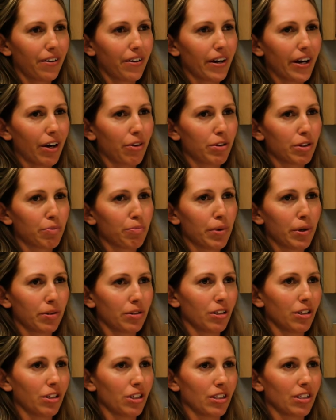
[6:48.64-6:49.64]
I was
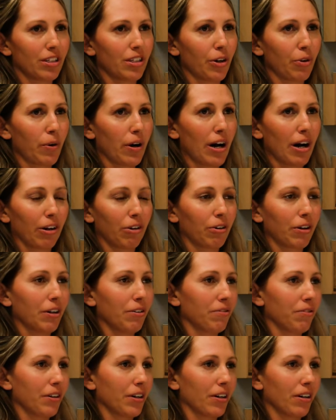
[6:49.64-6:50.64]
mostly just so hungry
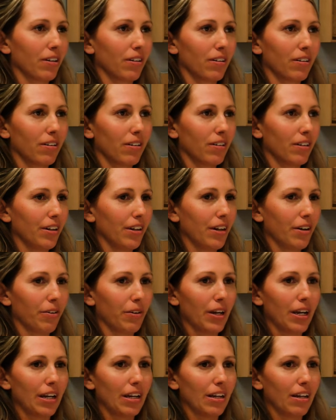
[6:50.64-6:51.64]
for, you know,
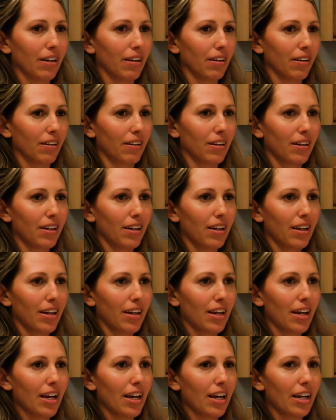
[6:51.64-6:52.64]
any,
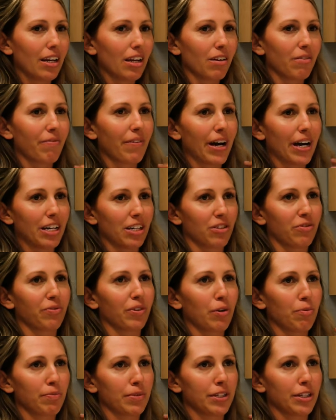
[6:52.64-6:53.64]
any advice
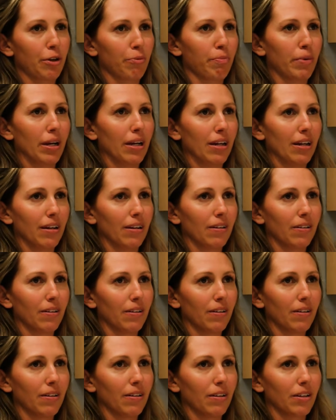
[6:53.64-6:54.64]
from somebody,
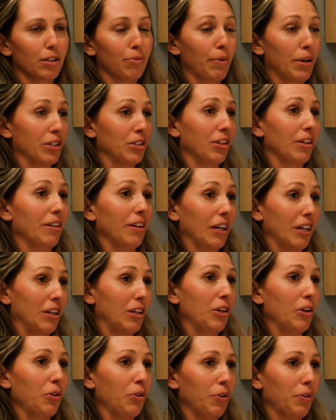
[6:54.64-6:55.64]
especially like
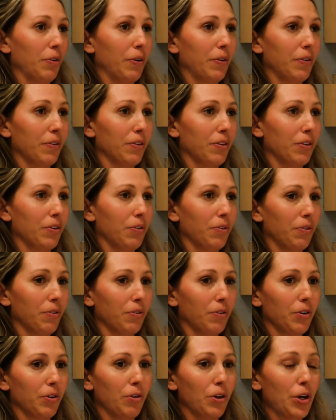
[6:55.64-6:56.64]
you, who, who,
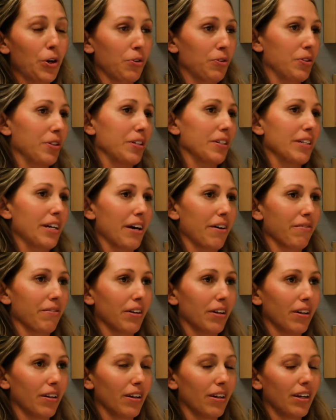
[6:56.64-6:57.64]
who knows this stuff
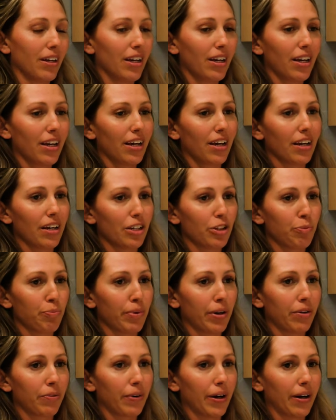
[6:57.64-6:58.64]
and, and has
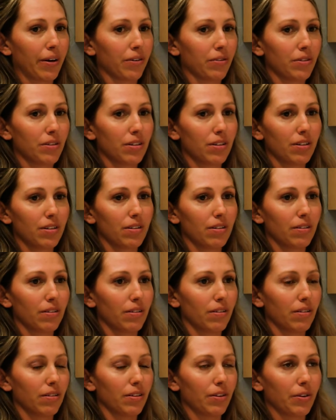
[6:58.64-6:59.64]
been around,
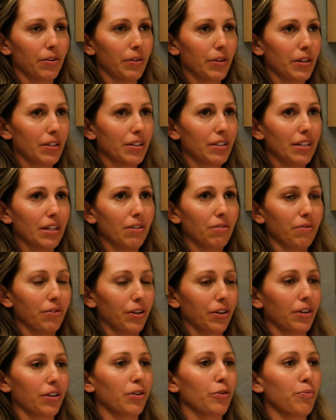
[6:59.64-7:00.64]
you know, this scene
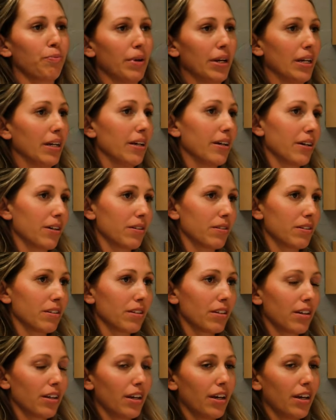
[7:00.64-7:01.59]
for many years.